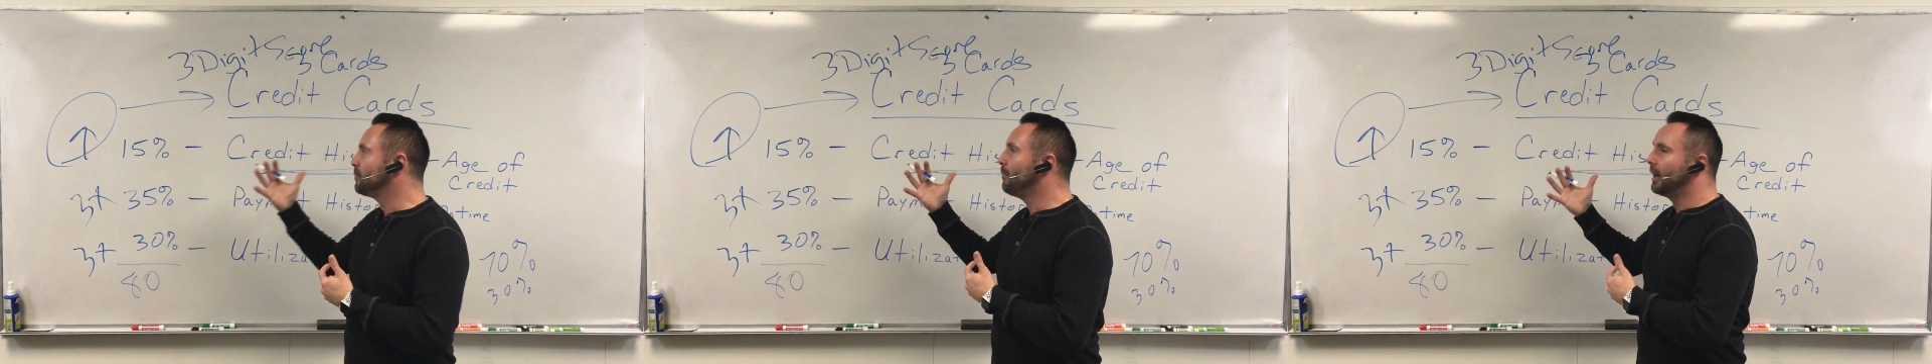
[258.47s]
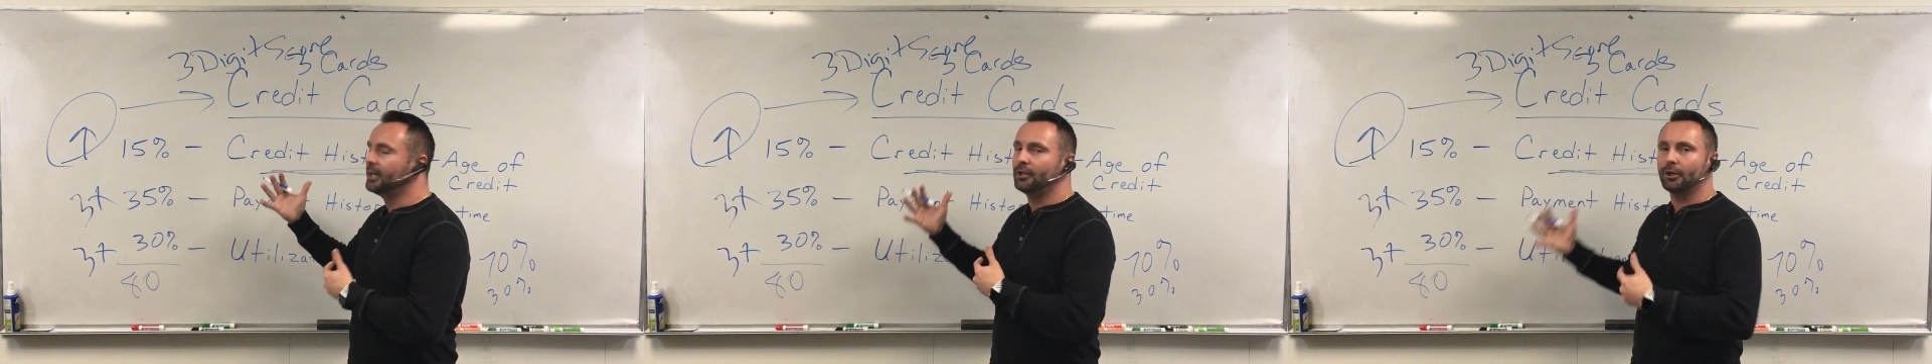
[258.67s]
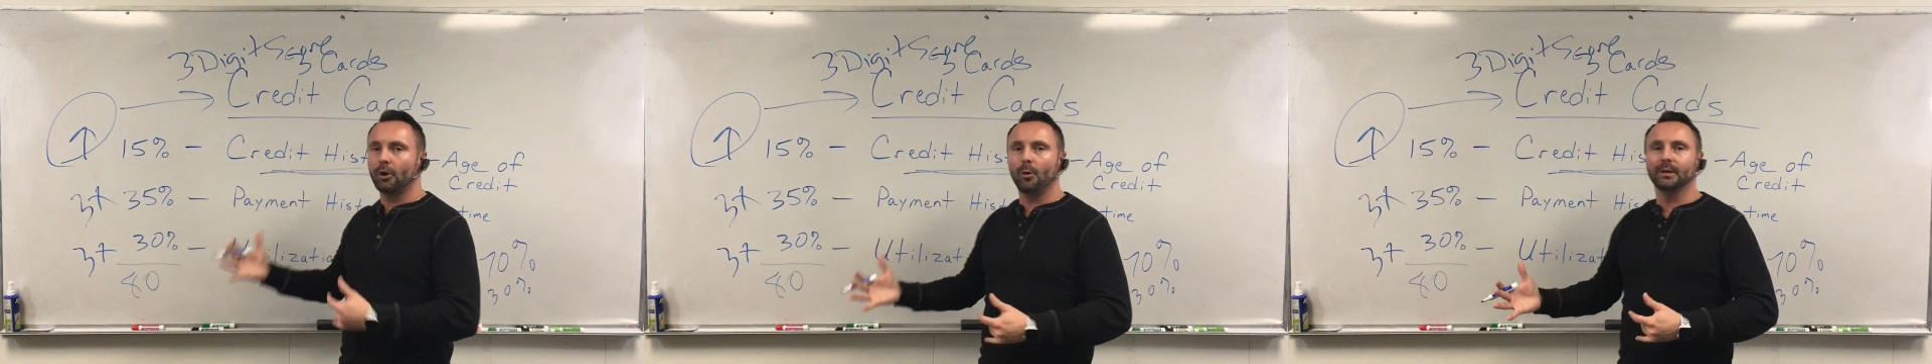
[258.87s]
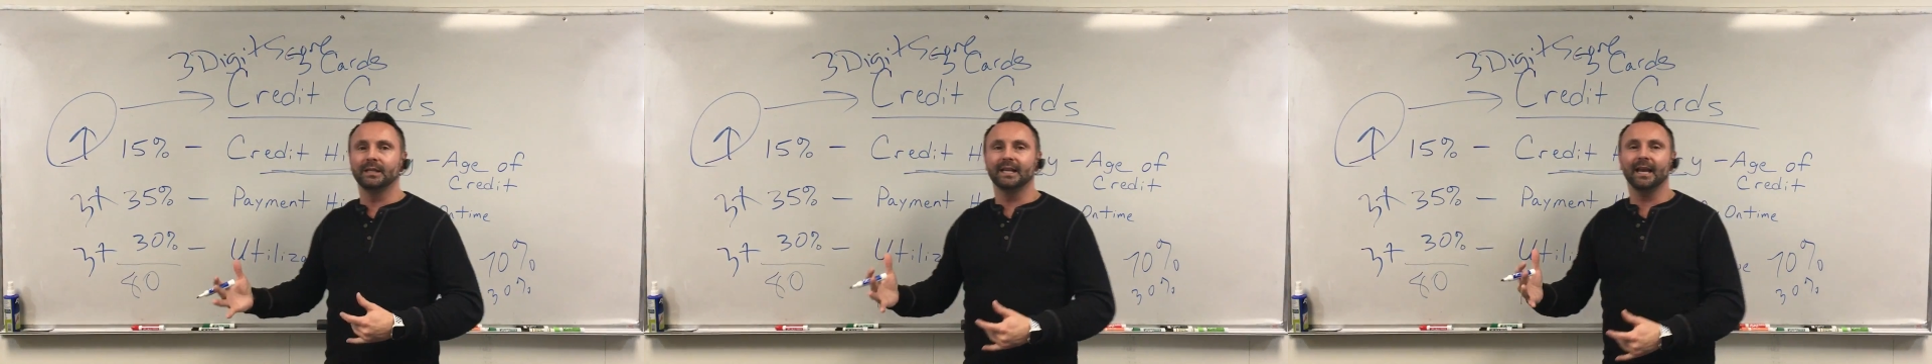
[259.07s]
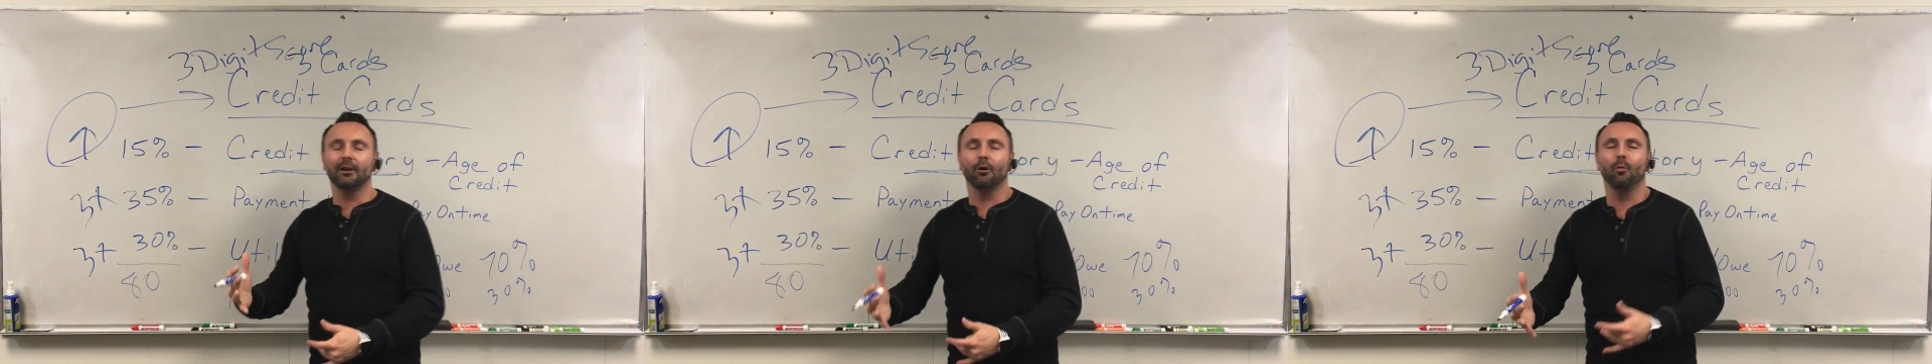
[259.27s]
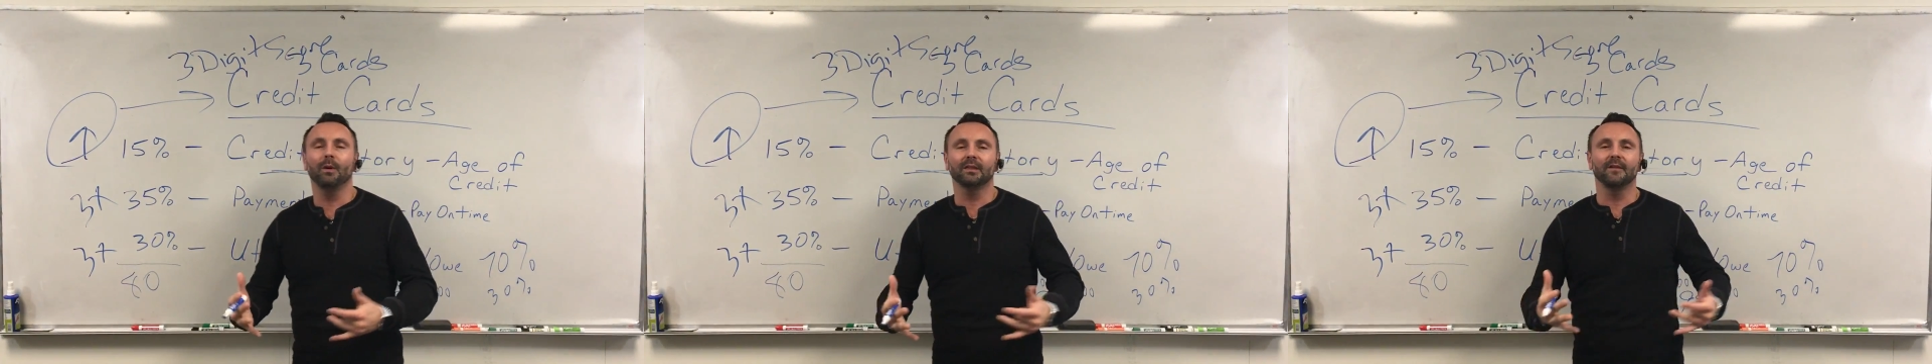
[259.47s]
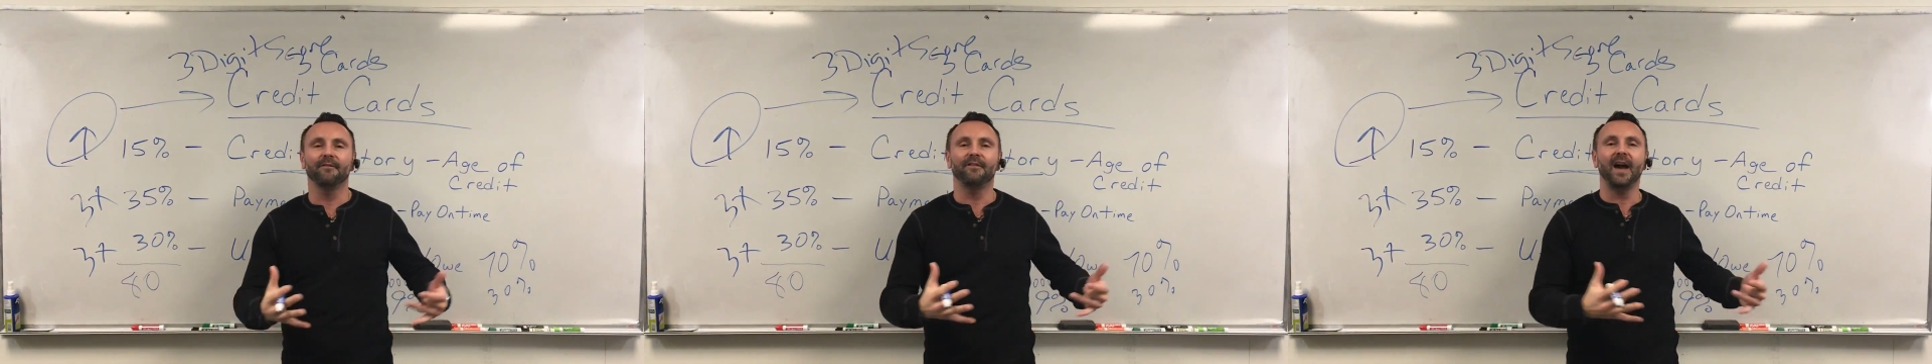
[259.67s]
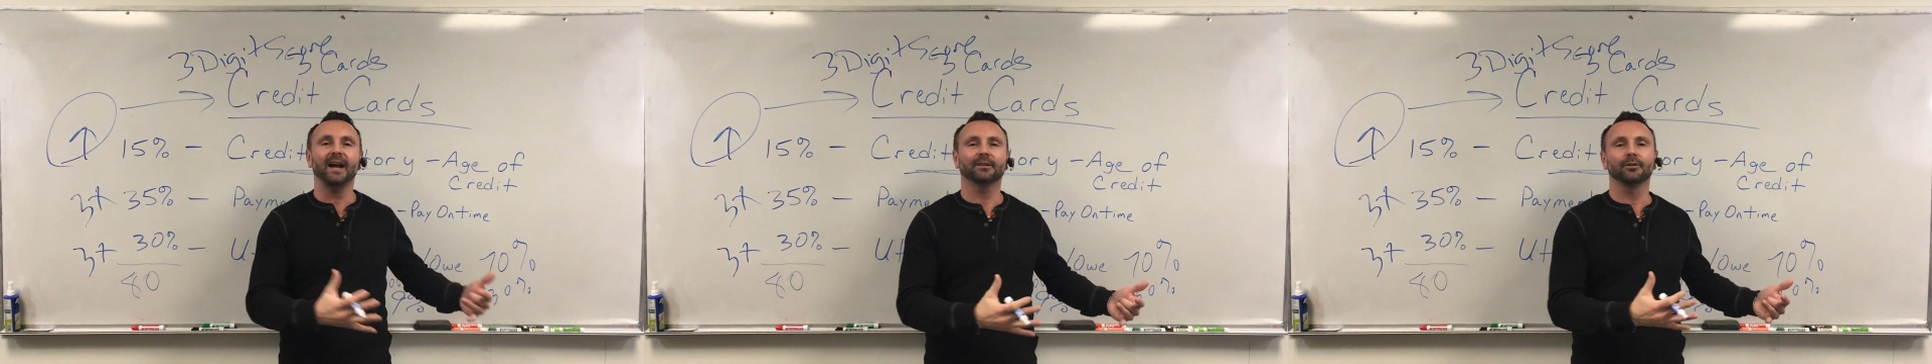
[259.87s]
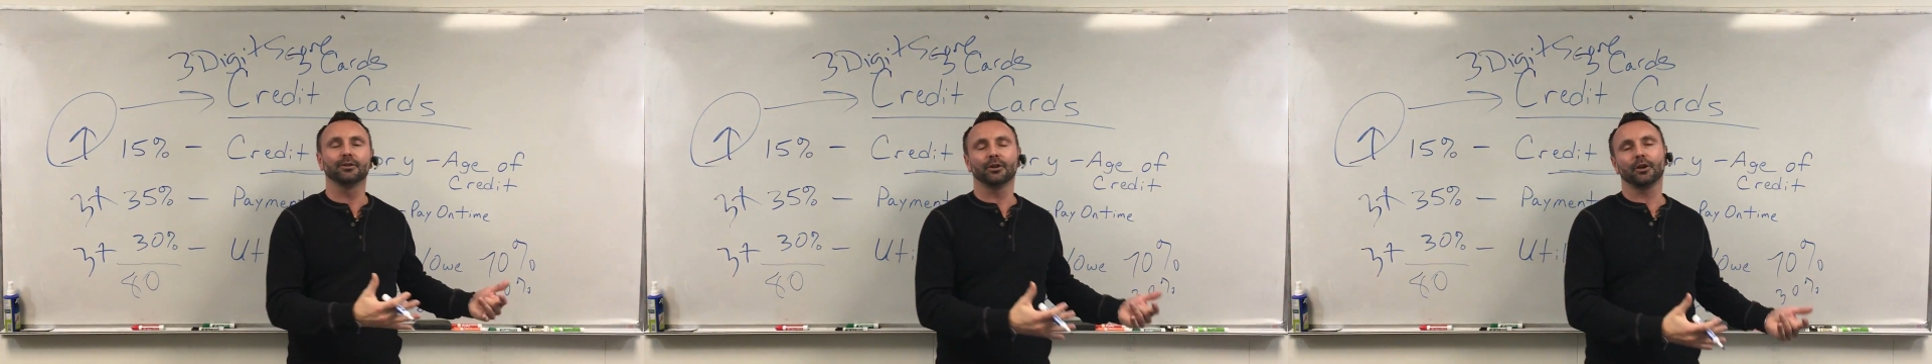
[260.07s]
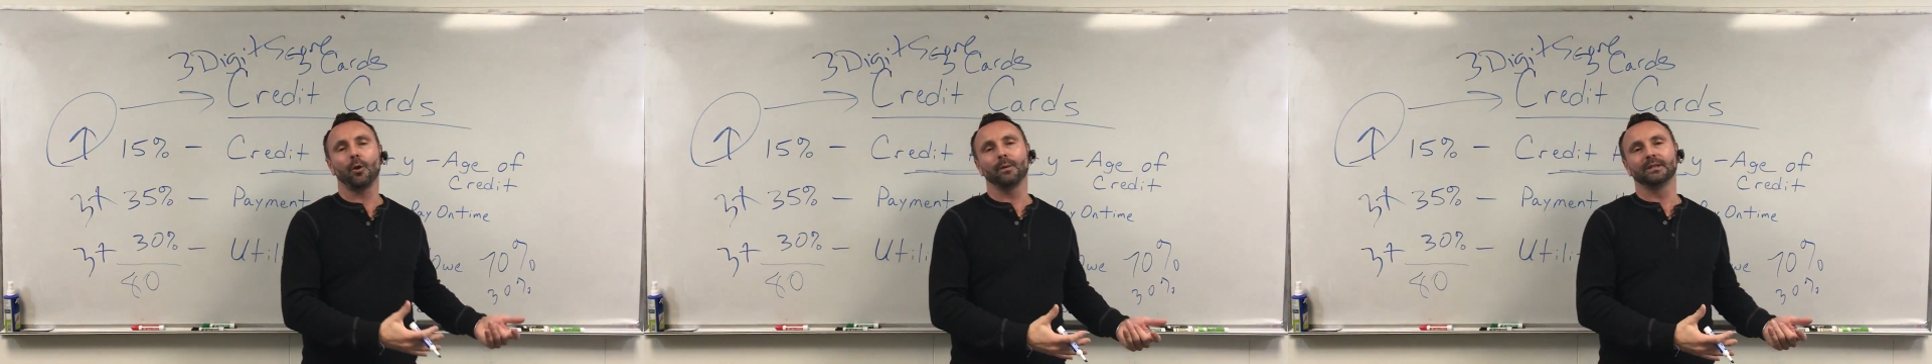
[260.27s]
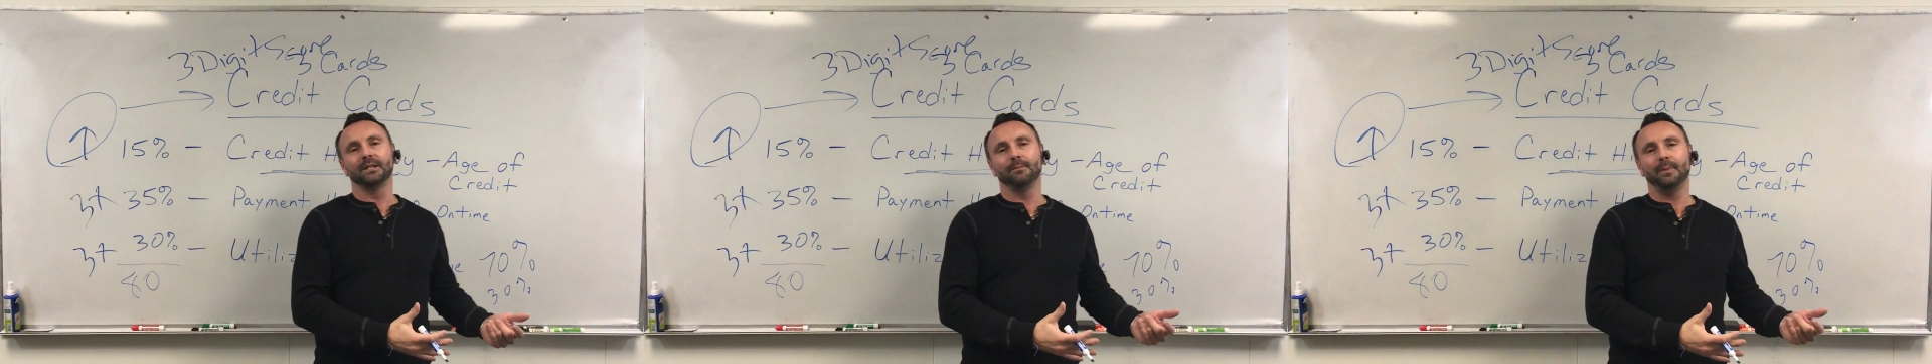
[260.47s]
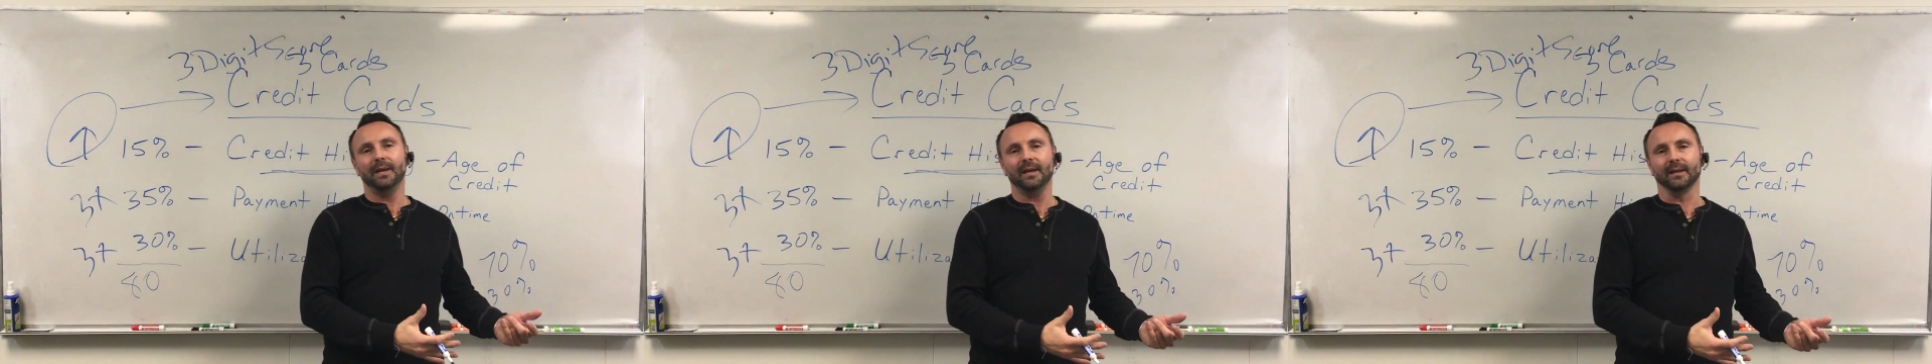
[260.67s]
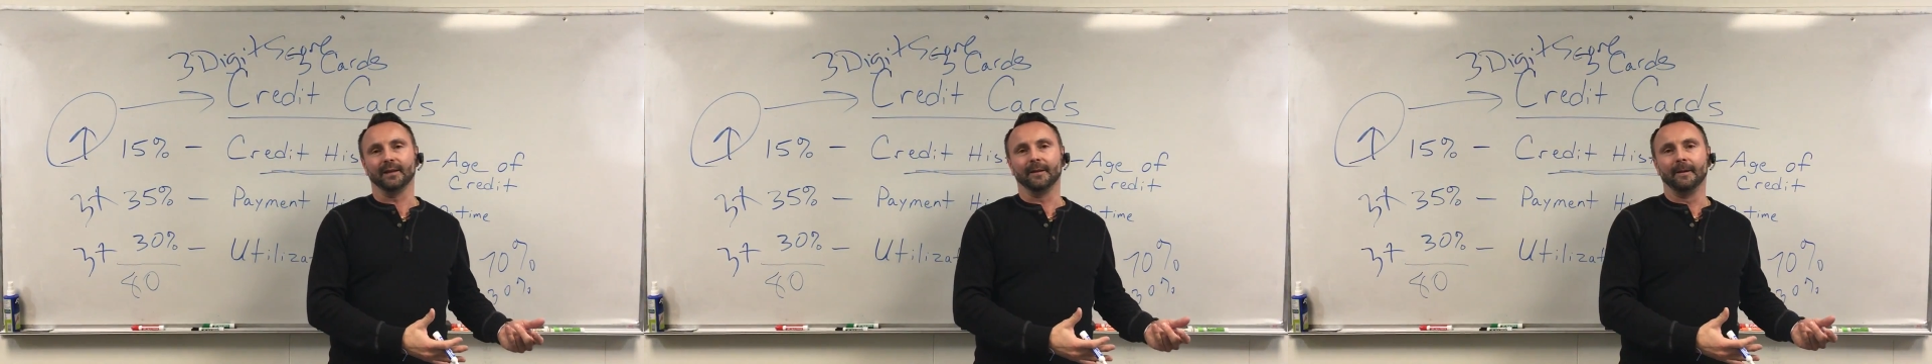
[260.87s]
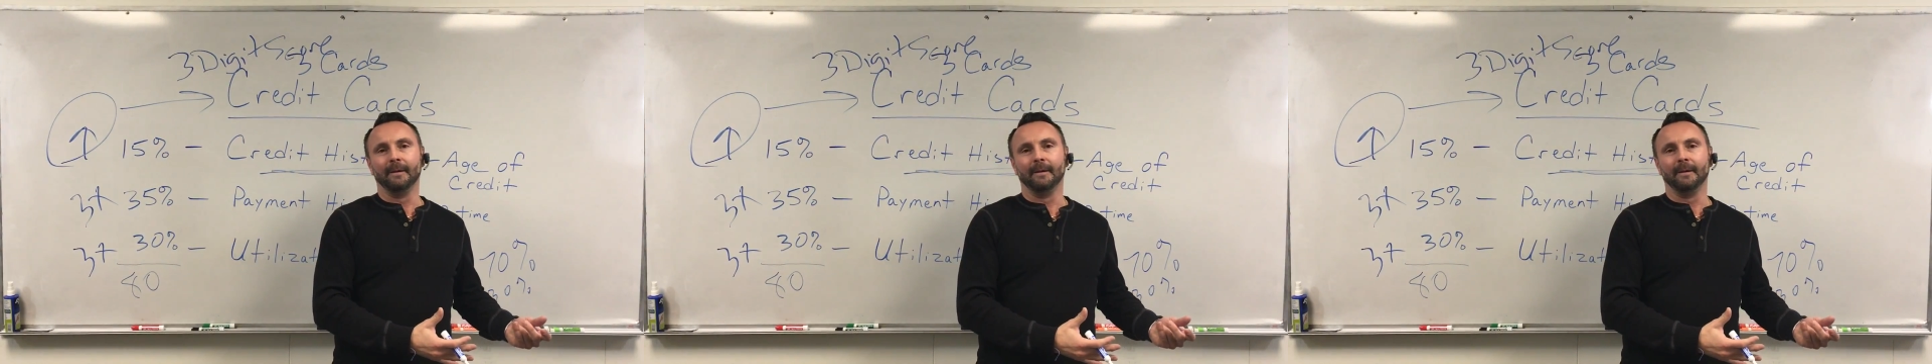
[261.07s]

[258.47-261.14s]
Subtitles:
money you're going to get or what the factors are going to be.